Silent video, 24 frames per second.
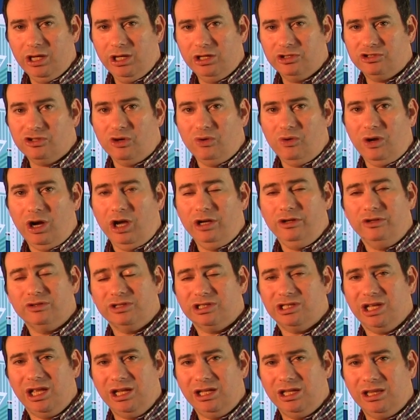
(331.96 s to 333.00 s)
So
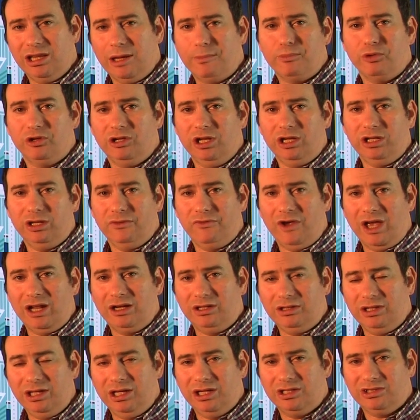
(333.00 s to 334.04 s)
understanding that predictive
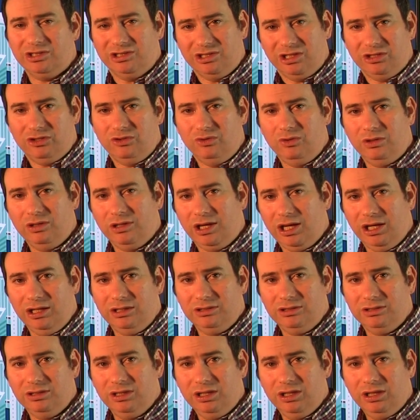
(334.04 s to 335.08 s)
analytics is a toolkit
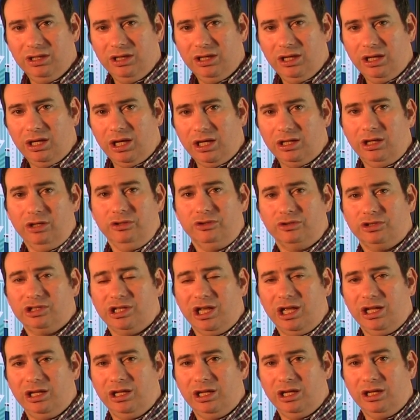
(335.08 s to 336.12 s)
and
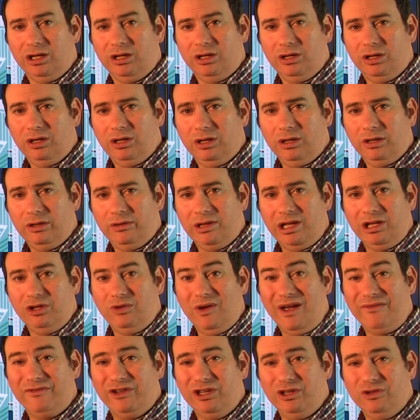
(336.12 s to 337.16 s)
understanding that you
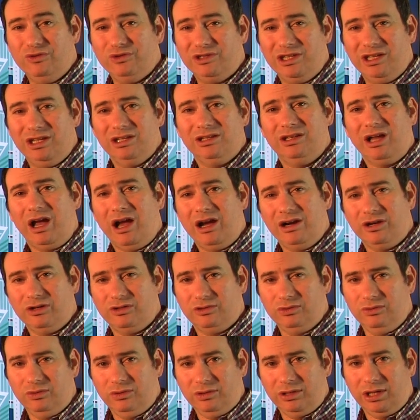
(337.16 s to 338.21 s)
have to use the entire
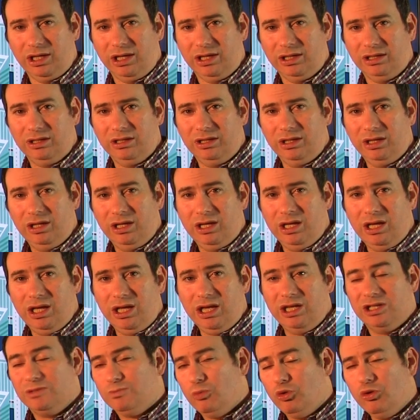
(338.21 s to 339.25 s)
toolkit
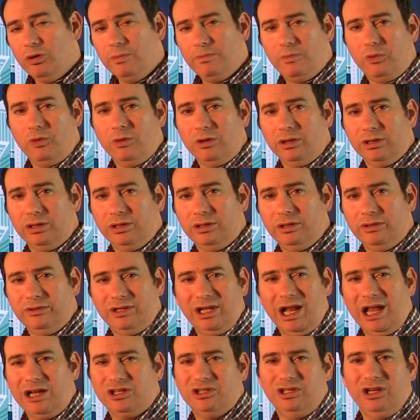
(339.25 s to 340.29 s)
is more important than
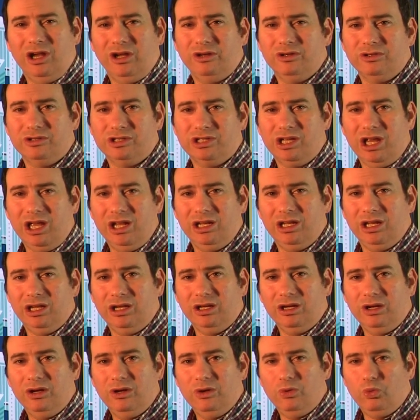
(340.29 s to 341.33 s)
actually
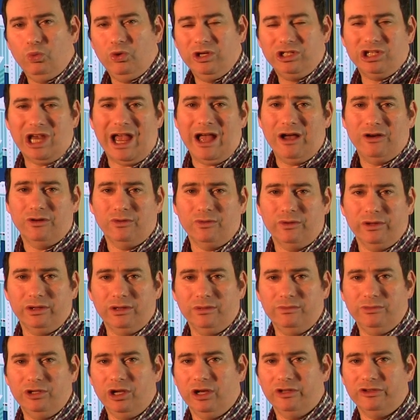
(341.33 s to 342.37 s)
understanding which
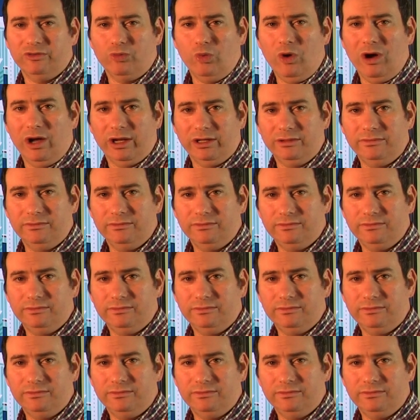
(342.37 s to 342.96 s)
algorithm does what.